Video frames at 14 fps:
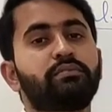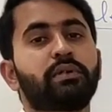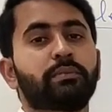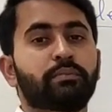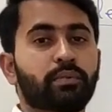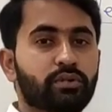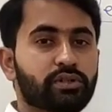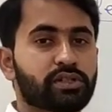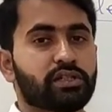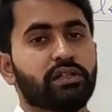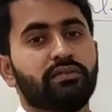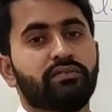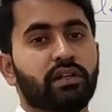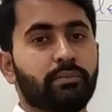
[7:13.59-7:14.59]

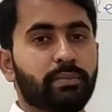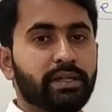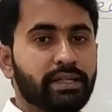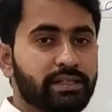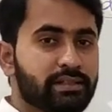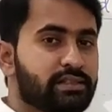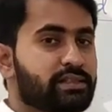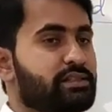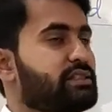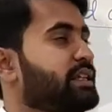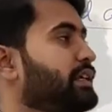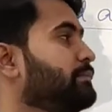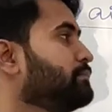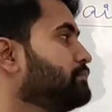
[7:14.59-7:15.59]
proportion will be
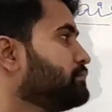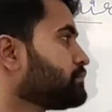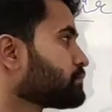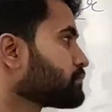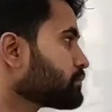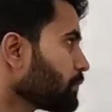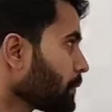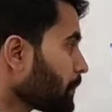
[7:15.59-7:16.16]
same.